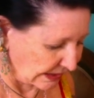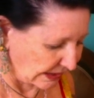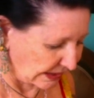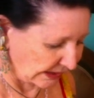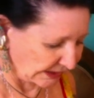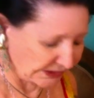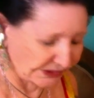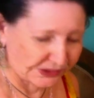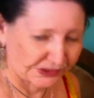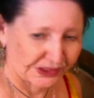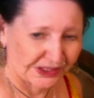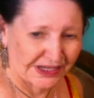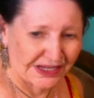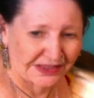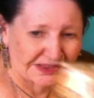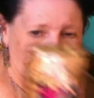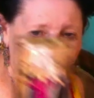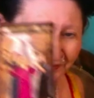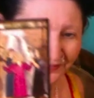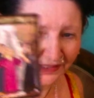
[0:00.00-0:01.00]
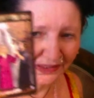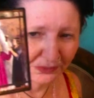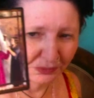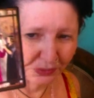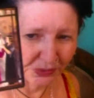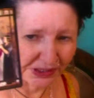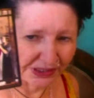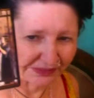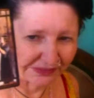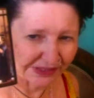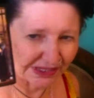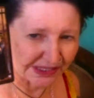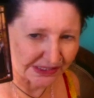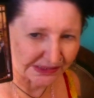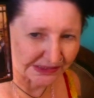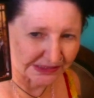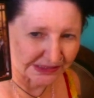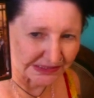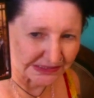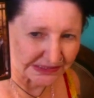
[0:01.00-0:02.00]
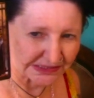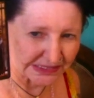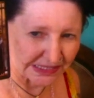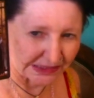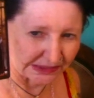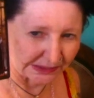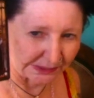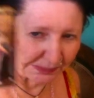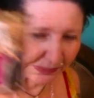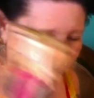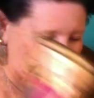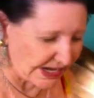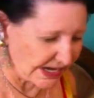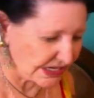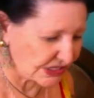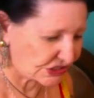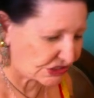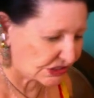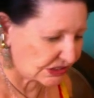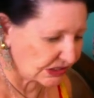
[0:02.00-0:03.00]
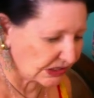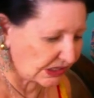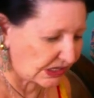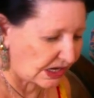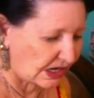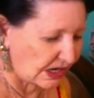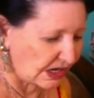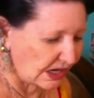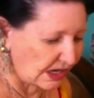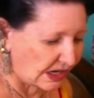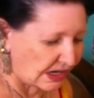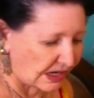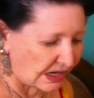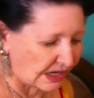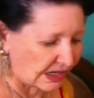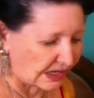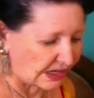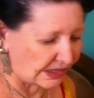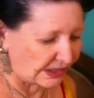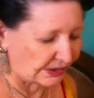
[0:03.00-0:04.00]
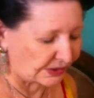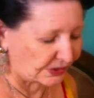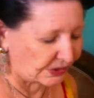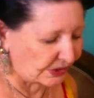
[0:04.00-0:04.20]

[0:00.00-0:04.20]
underneath of it, we've got this celebration card.